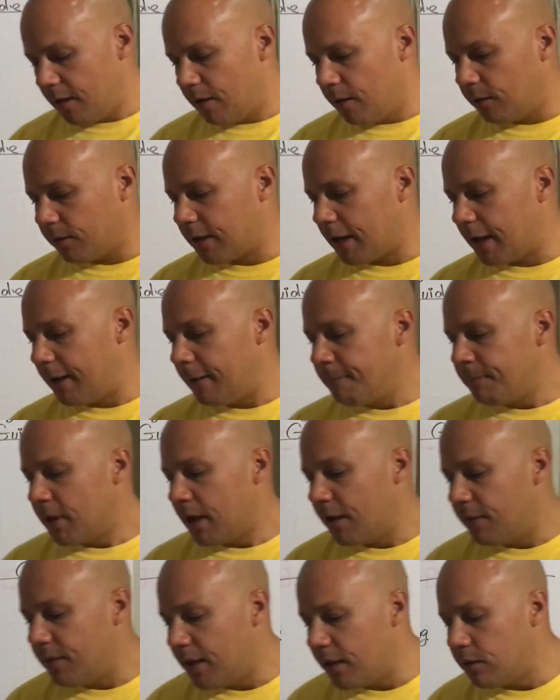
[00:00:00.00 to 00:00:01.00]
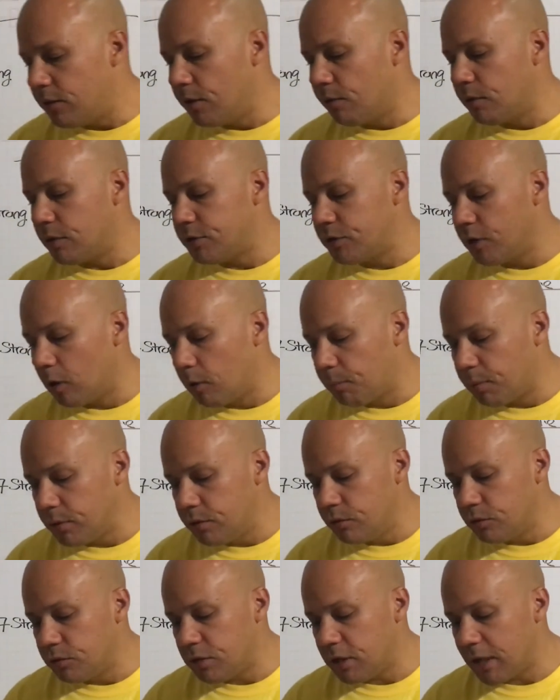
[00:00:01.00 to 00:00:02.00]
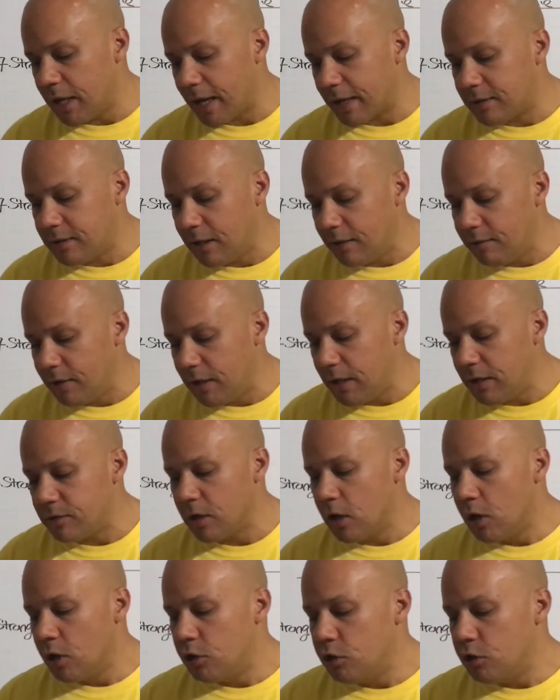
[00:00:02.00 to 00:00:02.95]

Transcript: Okay? And then the result-producing activities,